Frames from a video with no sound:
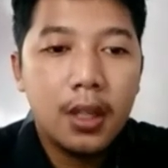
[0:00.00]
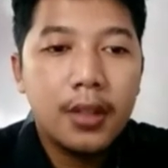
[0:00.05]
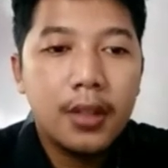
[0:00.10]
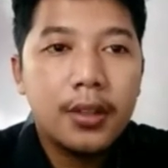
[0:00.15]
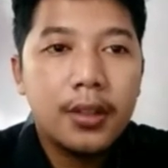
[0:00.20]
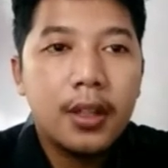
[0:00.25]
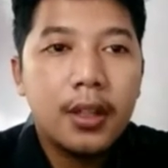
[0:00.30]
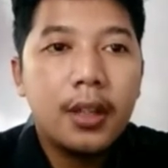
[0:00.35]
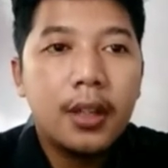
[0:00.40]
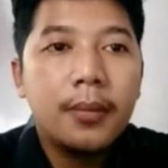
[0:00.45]

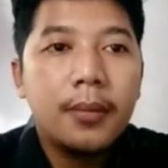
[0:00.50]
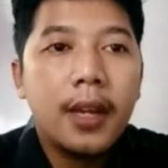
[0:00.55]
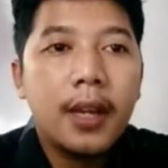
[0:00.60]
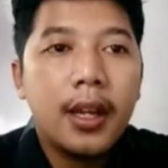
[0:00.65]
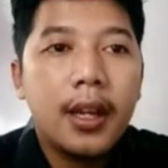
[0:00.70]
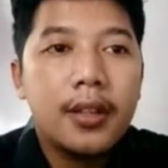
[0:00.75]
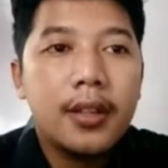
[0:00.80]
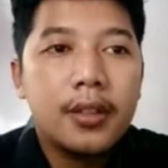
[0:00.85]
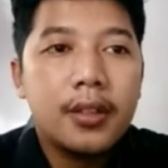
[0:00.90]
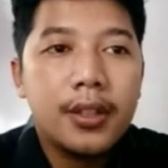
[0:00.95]
Term
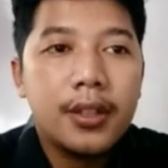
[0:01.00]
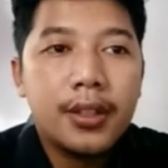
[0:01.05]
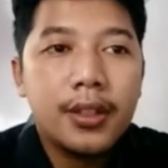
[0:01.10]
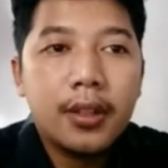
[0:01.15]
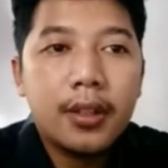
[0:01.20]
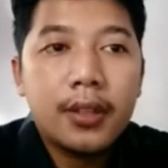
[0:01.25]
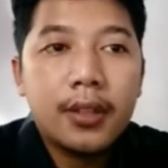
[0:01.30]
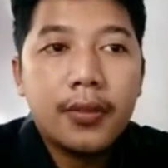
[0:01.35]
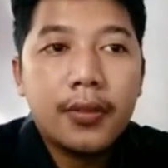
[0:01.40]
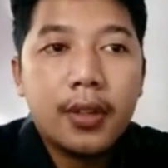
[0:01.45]
in
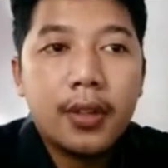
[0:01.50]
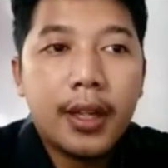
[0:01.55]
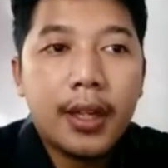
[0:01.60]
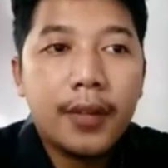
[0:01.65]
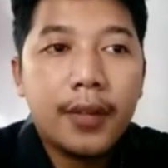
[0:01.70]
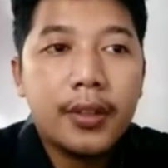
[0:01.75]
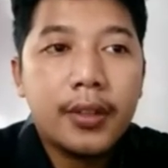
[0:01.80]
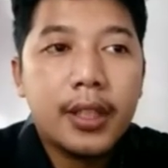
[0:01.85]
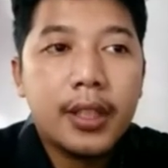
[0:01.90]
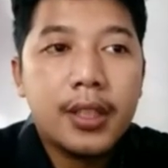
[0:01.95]
sociology for
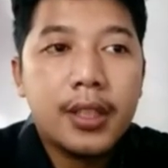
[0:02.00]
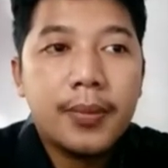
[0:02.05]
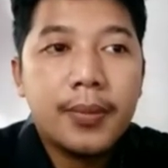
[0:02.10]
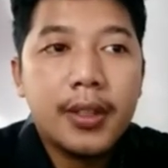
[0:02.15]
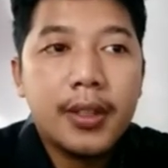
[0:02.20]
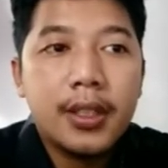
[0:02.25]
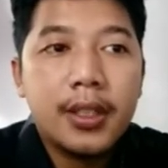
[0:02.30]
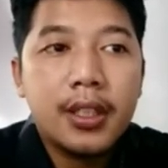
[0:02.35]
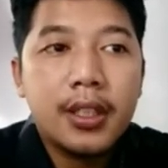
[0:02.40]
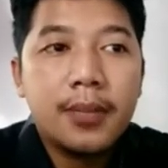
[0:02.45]
language and
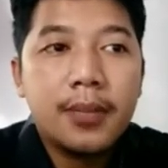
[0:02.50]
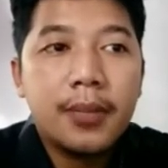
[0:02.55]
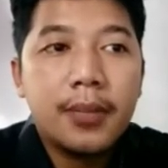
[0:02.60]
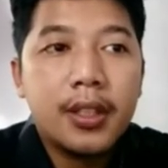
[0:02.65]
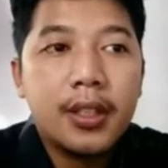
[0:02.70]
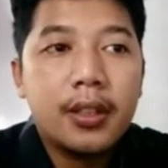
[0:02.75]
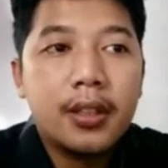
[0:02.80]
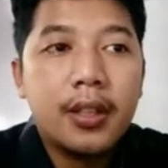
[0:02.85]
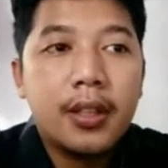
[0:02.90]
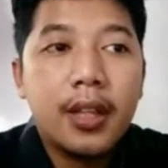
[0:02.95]
special speech
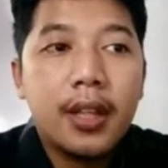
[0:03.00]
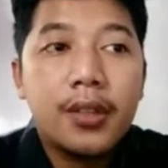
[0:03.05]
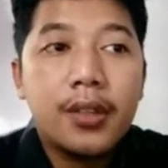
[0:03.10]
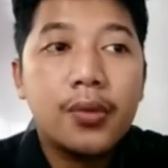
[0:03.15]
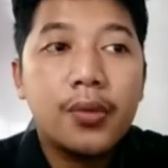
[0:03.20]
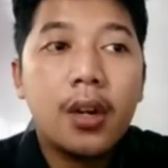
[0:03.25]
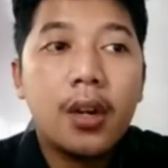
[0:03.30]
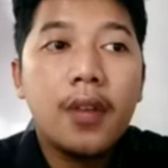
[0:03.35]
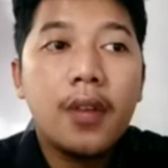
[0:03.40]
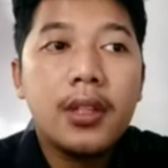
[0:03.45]
that
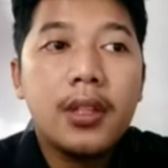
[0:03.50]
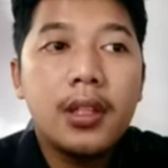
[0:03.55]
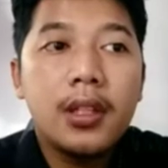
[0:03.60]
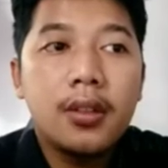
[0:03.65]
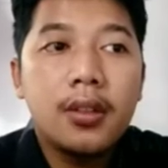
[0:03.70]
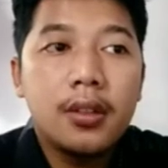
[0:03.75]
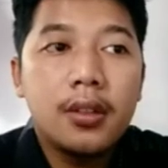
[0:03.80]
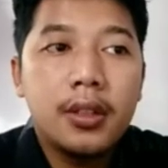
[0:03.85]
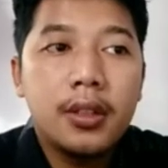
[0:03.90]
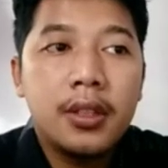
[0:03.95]
draws
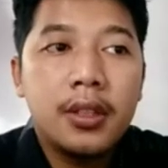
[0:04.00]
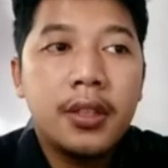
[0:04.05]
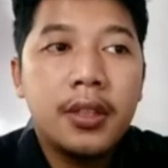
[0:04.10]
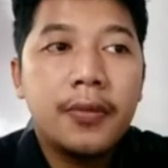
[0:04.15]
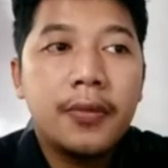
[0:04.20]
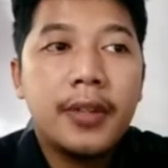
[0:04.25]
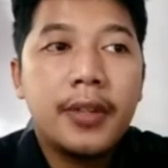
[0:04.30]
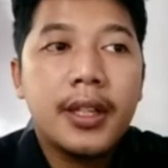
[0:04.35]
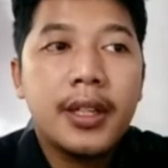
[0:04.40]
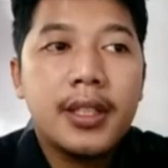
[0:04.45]
the
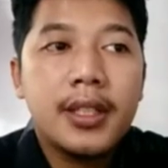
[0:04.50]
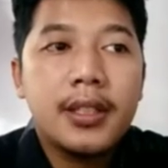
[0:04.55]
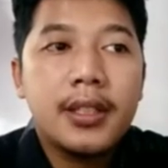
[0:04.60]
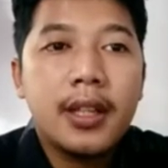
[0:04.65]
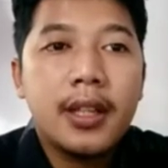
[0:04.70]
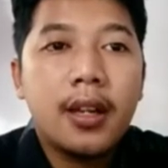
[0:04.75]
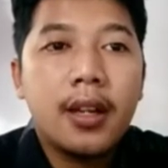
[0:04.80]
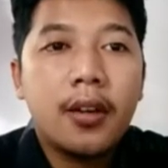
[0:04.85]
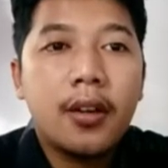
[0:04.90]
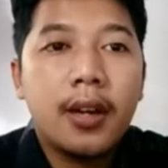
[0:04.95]
differing
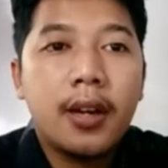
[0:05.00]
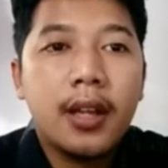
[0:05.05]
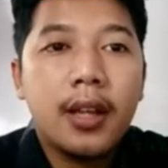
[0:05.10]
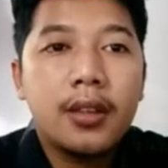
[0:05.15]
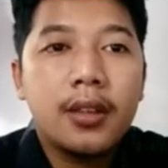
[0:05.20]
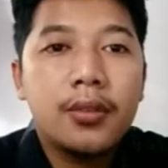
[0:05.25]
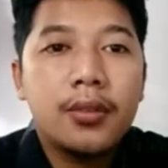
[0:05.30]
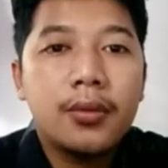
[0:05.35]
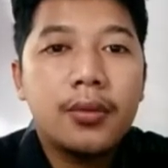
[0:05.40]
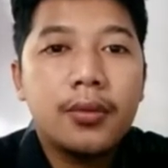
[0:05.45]
extent on it
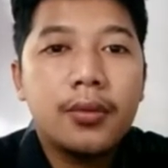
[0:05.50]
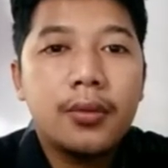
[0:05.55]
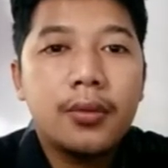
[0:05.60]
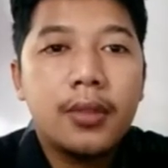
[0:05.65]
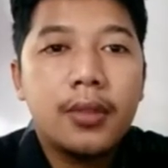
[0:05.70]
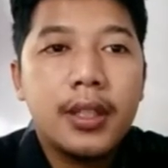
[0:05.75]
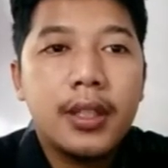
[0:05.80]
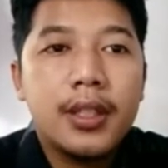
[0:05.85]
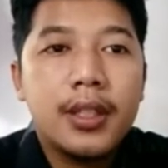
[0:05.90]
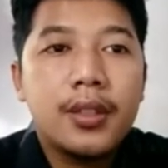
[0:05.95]
to
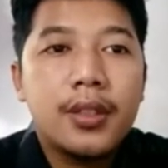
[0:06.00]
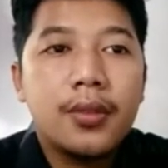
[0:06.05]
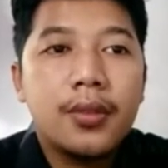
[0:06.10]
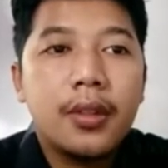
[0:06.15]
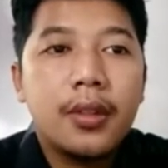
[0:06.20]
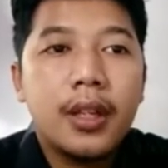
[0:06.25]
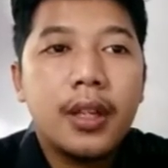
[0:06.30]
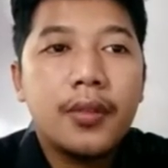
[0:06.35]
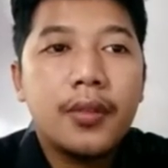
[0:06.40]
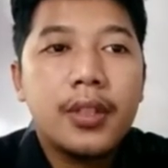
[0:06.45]
list two
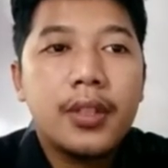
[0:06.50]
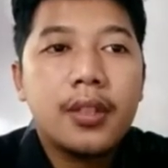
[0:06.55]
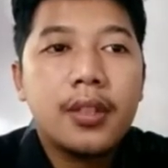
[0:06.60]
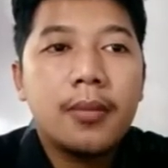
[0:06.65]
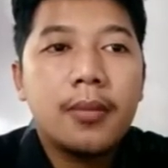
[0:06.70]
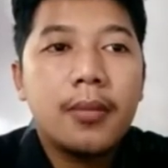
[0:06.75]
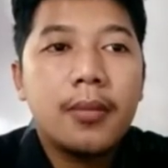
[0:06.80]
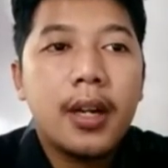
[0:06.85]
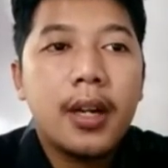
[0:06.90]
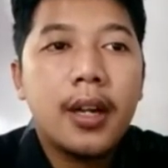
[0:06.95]
languages
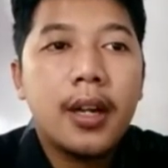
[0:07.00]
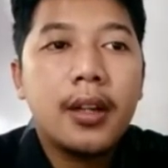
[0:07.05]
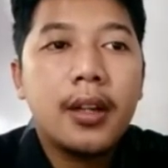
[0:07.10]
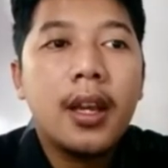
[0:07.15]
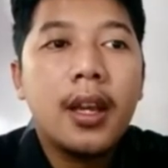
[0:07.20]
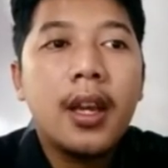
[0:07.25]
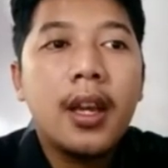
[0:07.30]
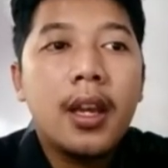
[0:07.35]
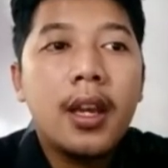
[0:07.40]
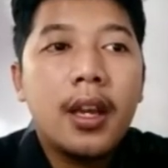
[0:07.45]
combined
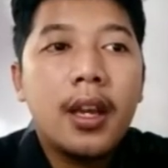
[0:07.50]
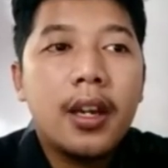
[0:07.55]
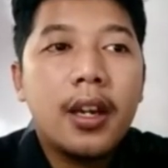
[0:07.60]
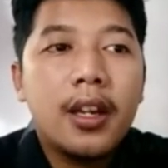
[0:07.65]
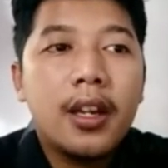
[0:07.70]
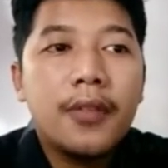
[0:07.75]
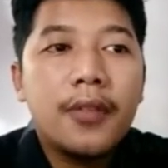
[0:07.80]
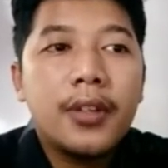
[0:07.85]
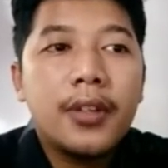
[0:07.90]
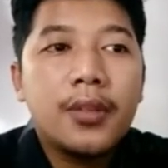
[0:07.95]
in
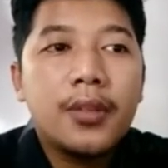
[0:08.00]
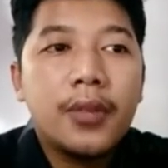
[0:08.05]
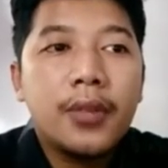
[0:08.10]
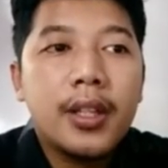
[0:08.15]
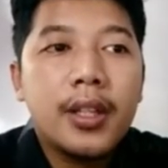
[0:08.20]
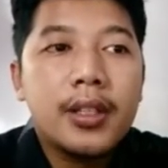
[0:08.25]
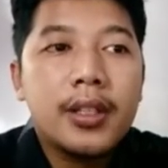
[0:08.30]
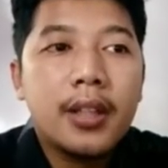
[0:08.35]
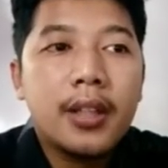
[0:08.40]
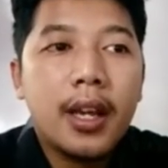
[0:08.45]
different
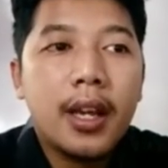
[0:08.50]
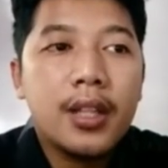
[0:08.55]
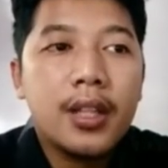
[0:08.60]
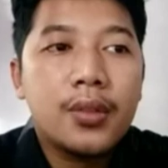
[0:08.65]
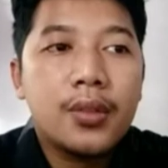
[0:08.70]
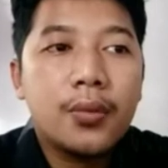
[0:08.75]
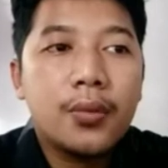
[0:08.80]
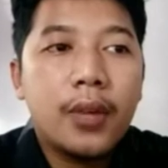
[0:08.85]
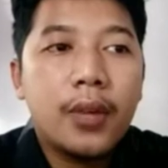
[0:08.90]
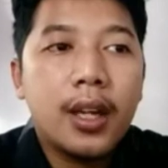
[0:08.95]
ways
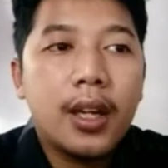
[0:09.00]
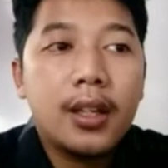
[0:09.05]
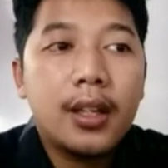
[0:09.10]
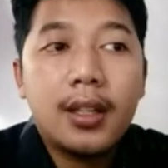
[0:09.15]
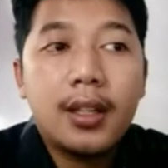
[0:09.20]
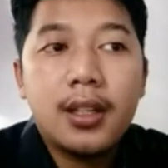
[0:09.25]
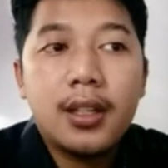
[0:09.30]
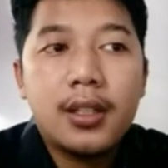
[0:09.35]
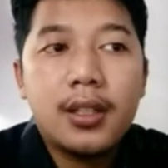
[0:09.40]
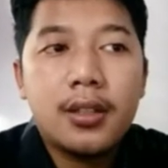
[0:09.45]
as when
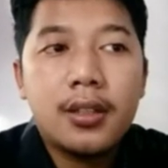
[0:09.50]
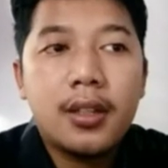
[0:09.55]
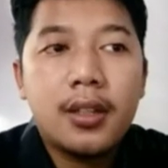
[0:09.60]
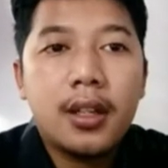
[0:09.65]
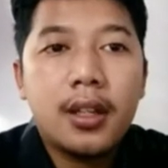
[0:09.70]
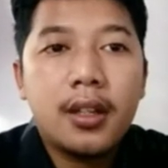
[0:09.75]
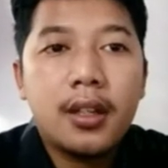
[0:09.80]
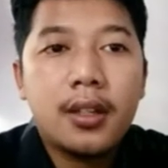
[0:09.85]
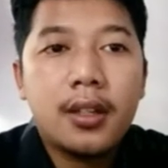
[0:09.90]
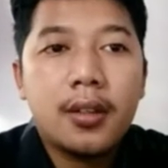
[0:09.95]
the student
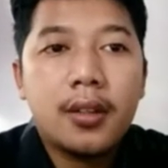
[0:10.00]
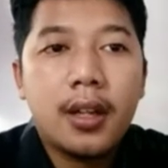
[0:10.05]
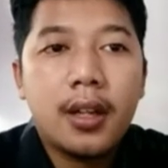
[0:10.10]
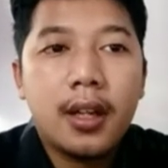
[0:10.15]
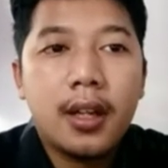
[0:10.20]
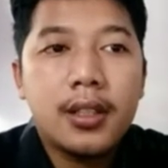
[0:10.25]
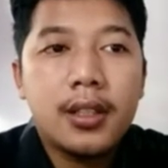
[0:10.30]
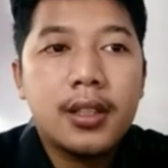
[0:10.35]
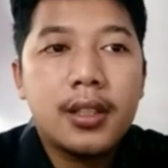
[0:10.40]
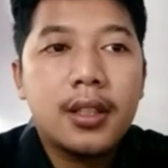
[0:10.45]
in
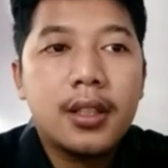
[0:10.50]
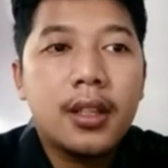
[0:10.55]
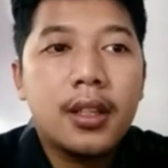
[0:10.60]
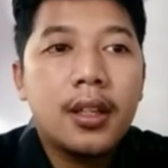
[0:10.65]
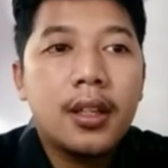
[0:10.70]
class.